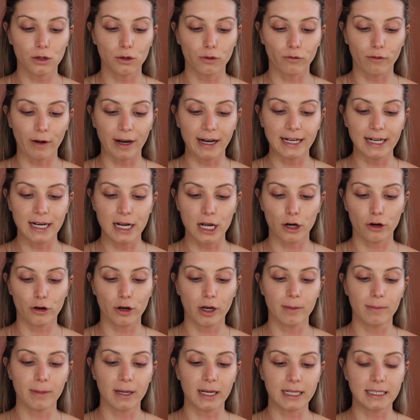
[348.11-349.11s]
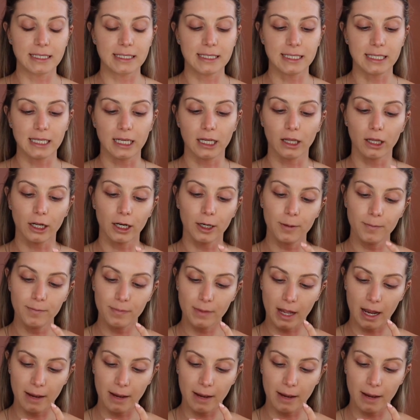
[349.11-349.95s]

Radiant Creamy Concealer.